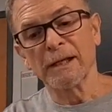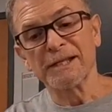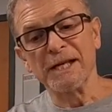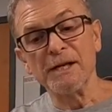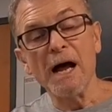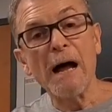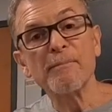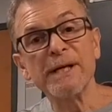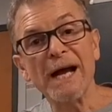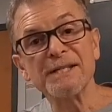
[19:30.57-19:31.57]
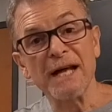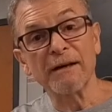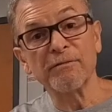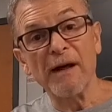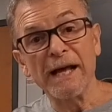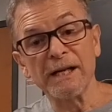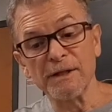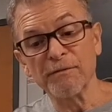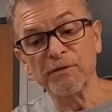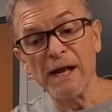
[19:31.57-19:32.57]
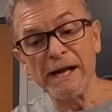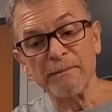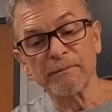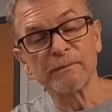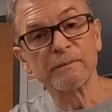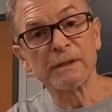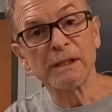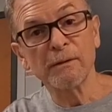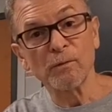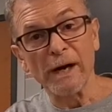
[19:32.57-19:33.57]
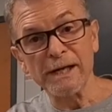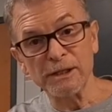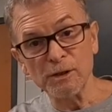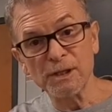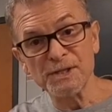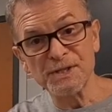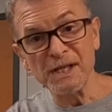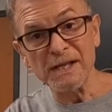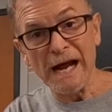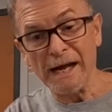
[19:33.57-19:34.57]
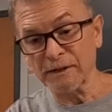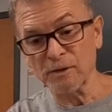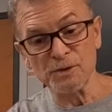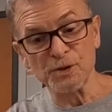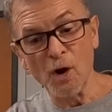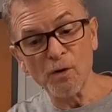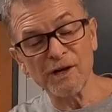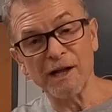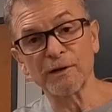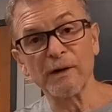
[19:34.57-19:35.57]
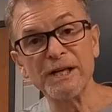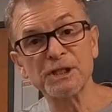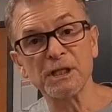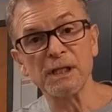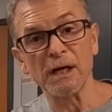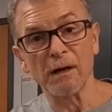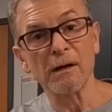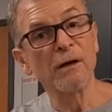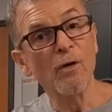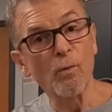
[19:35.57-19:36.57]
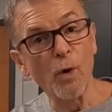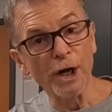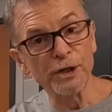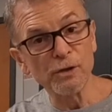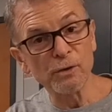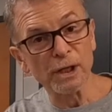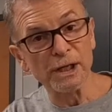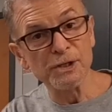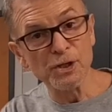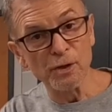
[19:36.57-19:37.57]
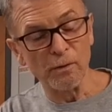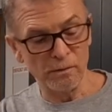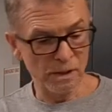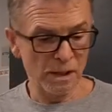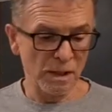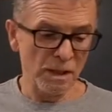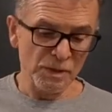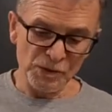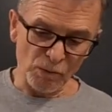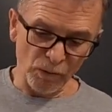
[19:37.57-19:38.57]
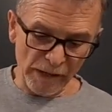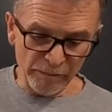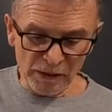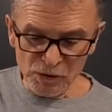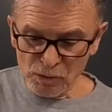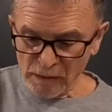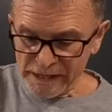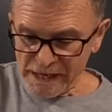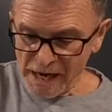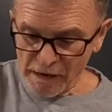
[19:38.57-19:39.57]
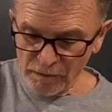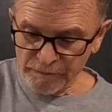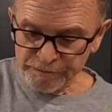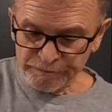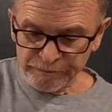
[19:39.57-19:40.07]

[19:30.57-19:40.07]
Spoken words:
cannot be identified in the flame, right? You can see that. There's no coloration here. What are you going to do? So what I'm going to do right now